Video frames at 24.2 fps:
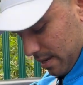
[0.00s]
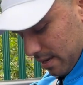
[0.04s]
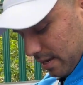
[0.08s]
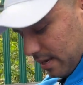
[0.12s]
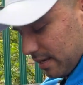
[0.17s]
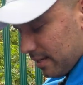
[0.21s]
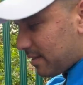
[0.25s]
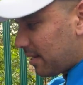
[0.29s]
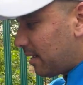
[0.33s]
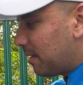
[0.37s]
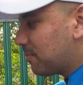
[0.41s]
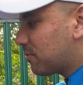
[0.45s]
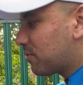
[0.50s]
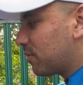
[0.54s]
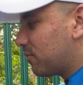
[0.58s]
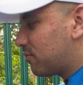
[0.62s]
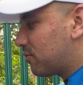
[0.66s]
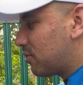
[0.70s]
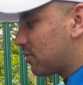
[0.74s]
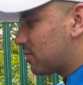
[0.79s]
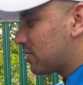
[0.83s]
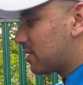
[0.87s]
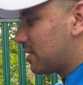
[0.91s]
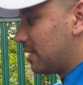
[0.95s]
In terms of
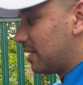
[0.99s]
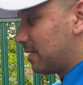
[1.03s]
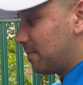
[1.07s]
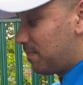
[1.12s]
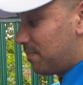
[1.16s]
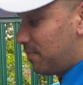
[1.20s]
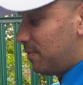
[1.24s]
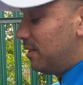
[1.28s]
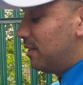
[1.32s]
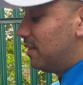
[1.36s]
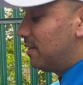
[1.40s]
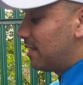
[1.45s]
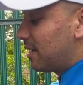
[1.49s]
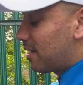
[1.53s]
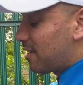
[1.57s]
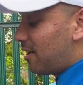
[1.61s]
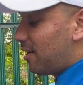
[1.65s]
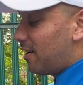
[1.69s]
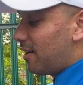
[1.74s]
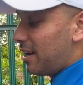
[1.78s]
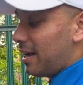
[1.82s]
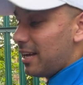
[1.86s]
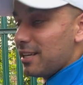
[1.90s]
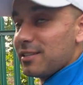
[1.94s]
just the
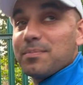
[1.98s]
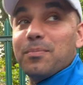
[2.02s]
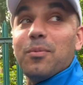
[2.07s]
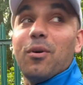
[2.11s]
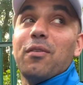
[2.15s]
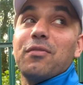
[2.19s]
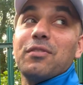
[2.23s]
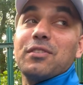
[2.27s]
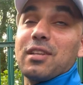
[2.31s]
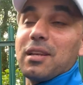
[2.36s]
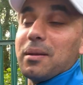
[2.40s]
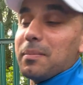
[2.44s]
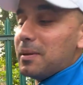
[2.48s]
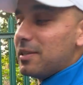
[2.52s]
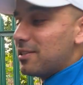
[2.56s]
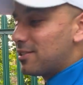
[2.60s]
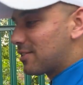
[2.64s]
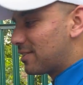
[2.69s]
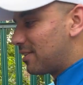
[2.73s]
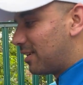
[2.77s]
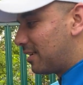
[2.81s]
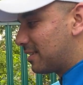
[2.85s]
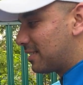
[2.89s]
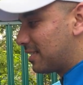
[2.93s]
car has obviously been
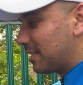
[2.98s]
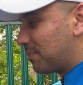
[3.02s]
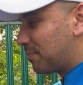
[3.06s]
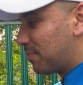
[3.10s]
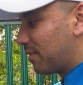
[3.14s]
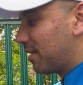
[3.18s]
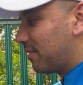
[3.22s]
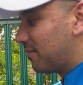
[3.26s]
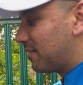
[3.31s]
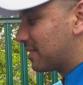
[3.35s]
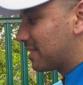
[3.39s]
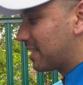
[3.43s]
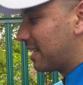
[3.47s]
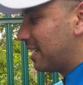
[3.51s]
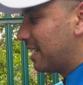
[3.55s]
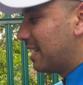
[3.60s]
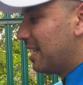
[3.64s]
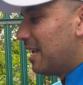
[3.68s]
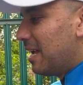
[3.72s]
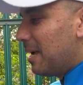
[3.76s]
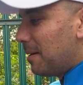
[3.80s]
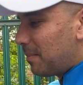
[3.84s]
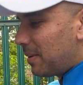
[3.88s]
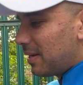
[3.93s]
started previously,
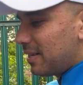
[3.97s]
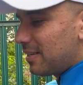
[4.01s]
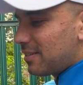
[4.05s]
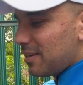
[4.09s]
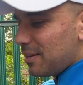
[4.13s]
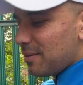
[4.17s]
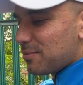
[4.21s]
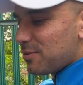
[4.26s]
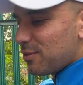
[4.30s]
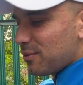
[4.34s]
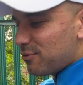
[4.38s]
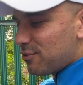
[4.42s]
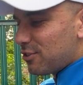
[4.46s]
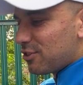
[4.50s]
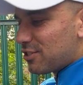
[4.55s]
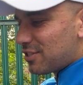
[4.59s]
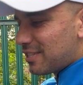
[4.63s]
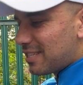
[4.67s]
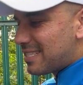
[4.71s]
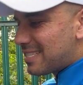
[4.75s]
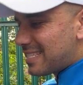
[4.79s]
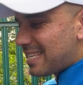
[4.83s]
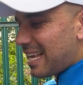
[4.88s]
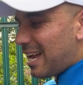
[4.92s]
but in terms of just
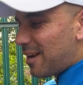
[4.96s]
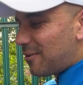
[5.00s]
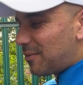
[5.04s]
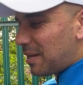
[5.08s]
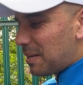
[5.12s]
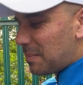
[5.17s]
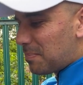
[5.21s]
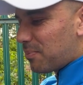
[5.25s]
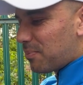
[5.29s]
the sound it